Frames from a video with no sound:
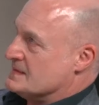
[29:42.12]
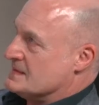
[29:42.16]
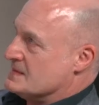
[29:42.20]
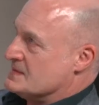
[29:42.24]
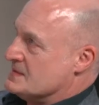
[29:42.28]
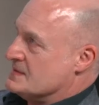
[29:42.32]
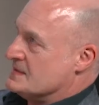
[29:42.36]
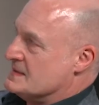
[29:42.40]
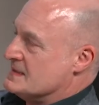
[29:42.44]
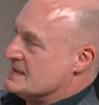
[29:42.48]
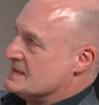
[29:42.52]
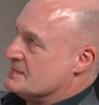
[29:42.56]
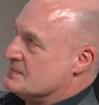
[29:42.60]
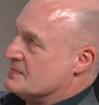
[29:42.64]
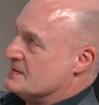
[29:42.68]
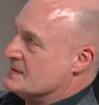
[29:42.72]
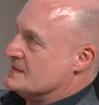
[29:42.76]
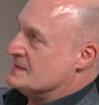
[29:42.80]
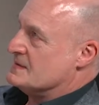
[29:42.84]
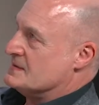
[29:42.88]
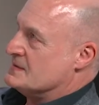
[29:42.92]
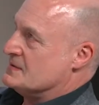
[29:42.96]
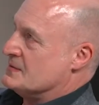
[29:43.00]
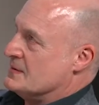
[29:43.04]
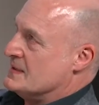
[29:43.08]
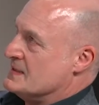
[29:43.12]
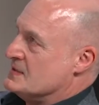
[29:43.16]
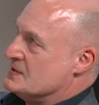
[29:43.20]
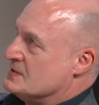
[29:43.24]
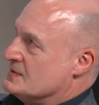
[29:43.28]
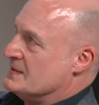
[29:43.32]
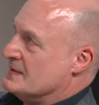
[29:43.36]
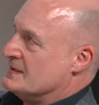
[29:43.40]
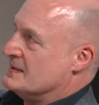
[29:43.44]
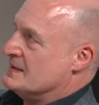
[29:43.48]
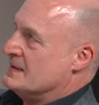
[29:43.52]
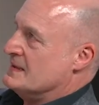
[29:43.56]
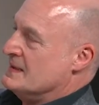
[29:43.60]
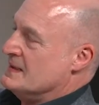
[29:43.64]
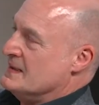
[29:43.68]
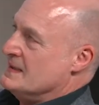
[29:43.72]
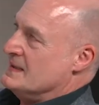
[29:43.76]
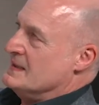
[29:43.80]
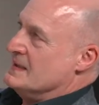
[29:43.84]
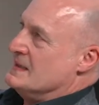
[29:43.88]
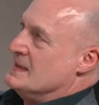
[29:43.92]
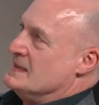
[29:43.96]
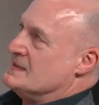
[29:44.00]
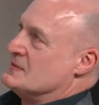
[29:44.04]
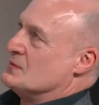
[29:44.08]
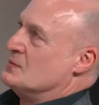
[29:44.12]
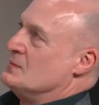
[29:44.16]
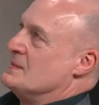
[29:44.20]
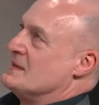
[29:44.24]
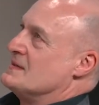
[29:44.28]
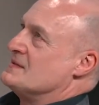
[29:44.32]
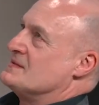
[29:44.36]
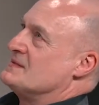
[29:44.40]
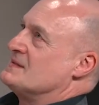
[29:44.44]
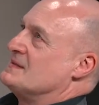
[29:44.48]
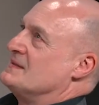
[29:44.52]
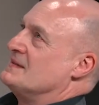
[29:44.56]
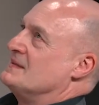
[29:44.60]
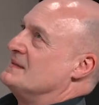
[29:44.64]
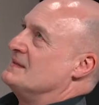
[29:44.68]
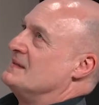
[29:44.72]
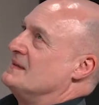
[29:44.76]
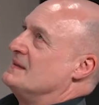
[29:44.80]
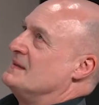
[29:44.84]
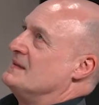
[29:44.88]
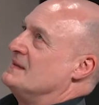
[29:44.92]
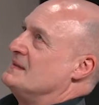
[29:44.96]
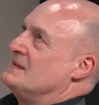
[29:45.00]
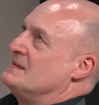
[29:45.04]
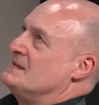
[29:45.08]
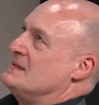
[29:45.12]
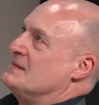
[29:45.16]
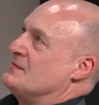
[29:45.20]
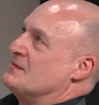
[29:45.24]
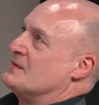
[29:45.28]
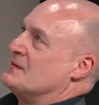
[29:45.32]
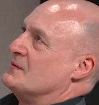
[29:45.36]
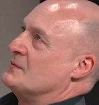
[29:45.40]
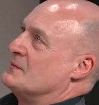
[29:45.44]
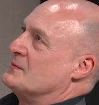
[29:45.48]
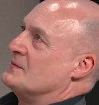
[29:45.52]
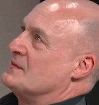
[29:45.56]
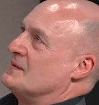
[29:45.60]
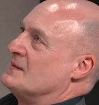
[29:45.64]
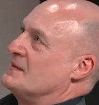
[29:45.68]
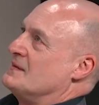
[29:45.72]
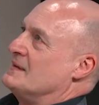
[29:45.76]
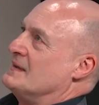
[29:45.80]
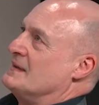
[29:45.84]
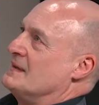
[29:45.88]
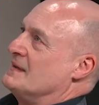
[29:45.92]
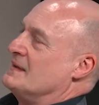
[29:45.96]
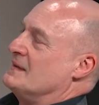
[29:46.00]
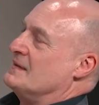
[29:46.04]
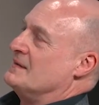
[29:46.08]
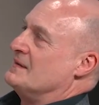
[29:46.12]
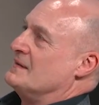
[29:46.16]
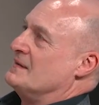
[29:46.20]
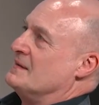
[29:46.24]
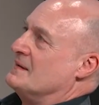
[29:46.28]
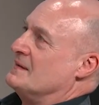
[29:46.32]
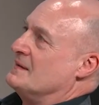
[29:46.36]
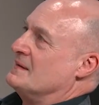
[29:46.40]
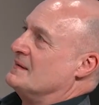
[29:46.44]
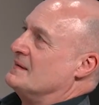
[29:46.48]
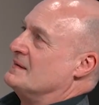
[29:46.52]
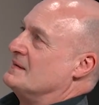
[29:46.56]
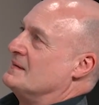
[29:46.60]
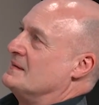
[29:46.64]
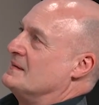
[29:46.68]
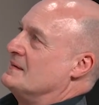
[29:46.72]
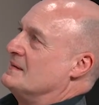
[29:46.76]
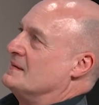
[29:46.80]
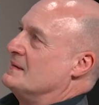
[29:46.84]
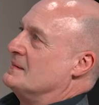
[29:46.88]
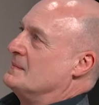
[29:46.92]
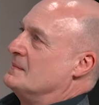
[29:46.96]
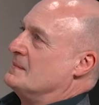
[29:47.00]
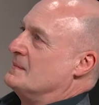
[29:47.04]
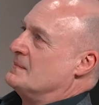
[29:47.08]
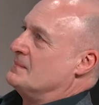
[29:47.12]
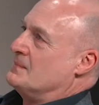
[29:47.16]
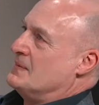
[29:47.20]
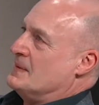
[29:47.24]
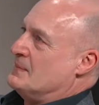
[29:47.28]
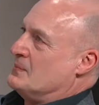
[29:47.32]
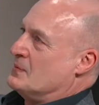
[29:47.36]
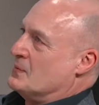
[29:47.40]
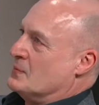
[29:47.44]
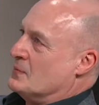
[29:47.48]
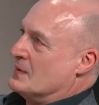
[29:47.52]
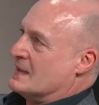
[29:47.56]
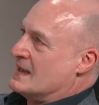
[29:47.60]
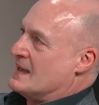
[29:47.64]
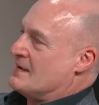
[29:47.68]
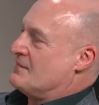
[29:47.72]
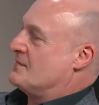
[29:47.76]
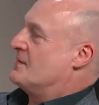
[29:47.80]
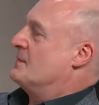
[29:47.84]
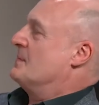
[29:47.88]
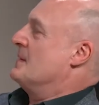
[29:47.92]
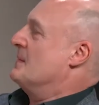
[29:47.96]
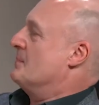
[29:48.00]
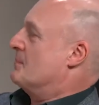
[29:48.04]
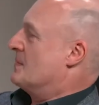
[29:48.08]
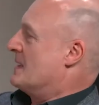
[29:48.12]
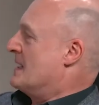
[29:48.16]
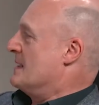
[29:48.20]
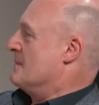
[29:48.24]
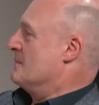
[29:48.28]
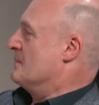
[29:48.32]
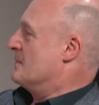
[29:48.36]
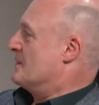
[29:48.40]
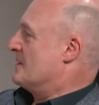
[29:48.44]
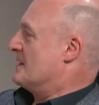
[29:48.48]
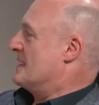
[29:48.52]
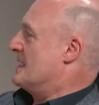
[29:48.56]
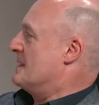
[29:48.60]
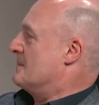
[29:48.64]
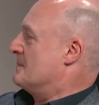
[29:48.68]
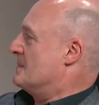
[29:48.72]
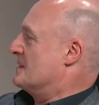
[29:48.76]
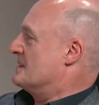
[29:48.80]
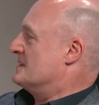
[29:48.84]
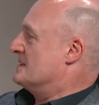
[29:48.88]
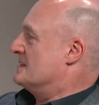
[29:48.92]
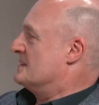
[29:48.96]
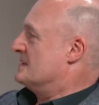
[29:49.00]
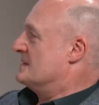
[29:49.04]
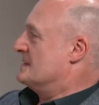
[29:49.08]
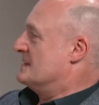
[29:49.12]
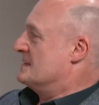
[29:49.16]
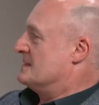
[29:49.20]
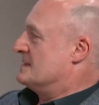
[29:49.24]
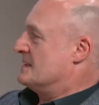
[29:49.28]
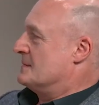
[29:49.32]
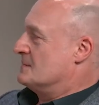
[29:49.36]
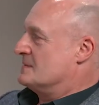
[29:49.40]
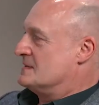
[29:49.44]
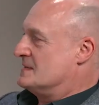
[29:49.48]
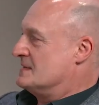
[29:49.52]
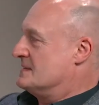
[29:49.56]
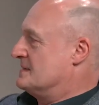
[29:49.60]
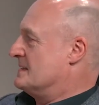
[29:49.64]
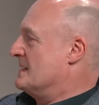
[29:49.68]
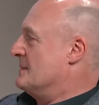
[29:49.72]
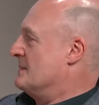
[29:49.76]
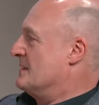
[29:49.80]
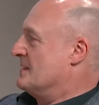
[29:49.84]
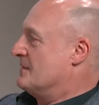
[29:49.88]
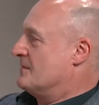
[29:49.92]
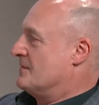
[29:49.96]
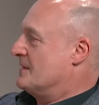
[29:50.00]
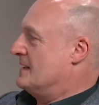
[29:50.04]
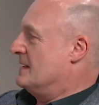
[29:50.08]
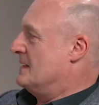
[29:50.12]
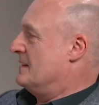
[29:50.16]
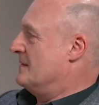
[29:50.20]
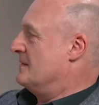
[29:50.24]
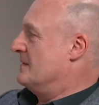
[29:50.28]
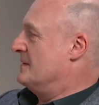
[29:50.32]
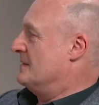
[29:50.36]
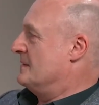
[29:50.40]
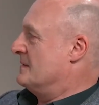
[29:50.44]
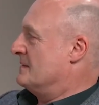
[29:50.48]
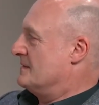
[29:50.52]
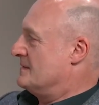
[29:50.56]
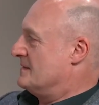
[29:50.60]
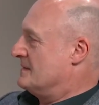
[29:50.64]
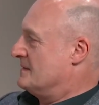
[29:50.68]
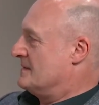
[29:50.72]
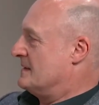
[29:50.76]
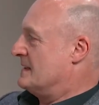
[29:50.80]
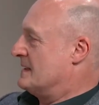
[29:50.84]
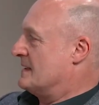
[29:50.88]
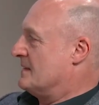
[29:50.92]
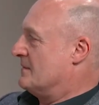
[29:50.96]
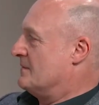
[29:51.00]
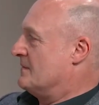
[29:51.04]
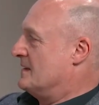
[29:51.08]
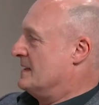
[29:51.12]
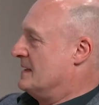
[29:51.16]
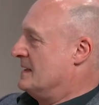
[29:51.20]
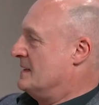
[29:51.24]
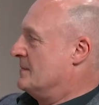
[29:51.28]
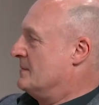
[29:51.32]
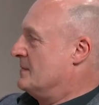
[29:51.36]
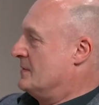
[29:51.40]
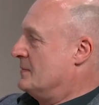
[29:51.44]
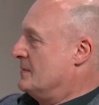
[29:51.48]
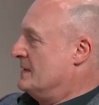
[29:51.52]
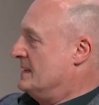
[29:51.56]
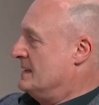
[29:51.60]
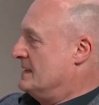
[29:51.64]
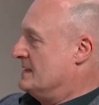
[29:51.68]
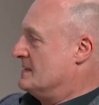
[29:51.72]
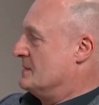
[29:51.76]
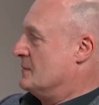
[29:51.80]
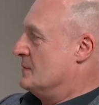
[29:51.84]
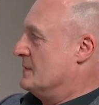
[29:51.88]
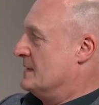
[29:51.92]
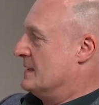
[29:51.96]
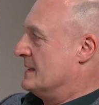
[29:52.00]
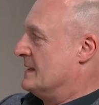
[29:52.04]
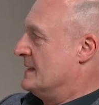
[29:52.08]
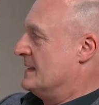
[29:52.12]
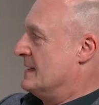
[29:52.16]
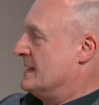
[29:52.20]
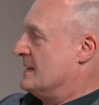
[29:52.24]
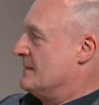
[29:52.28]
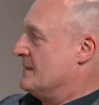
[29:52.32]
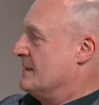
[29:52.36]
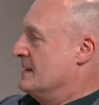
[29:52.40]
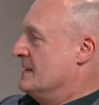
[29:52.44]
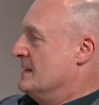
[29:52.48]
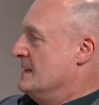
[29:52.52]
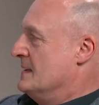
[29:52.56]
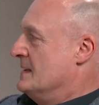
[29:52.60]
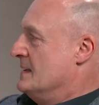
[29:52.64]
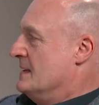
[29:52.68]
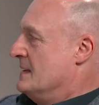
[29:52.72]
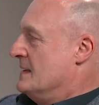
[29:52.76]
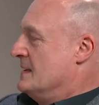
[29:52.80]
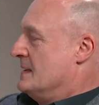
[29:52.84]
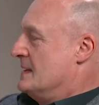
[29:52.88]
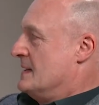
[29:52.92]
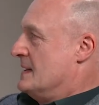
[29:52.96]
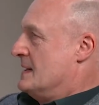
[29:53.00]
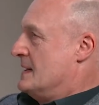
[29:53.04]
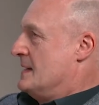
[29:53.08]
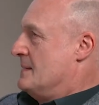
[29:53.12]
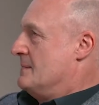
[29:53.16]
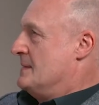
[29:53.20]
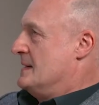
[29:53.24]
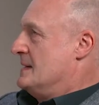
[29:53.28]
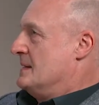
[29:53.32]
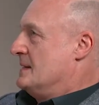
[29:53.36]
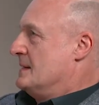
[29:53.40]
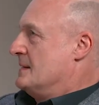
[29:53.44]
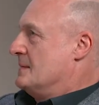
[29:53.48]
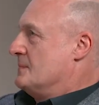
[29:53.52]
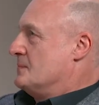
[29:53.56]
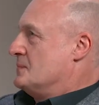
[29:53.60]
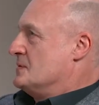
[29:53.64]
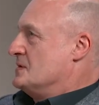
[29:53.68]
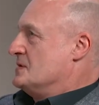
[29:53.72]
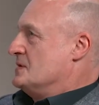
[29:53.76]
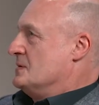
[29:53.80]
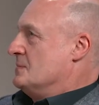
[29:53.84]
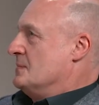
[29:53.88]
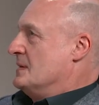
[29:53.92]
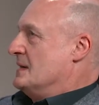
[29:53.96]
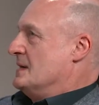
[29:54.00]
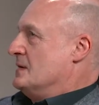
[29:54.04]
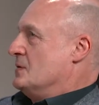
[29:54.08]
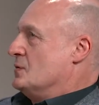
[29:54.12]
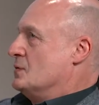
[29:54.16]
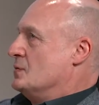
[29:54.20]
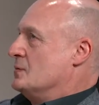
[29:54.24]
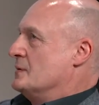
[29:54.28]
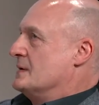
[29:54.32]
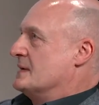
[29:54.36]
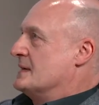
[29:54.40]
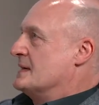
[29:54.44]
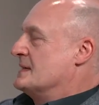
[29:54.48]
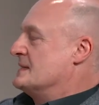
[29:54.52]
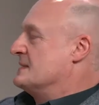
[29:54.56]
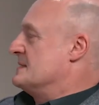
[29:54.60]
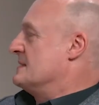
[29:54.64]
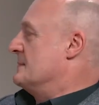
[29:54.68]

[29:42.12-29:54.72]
such a desperate situation, and it's almost difficult to think that people will have to be blamed for that because there's some systemic failure and societal failure, but we need to work it out. I mean, presumably your work has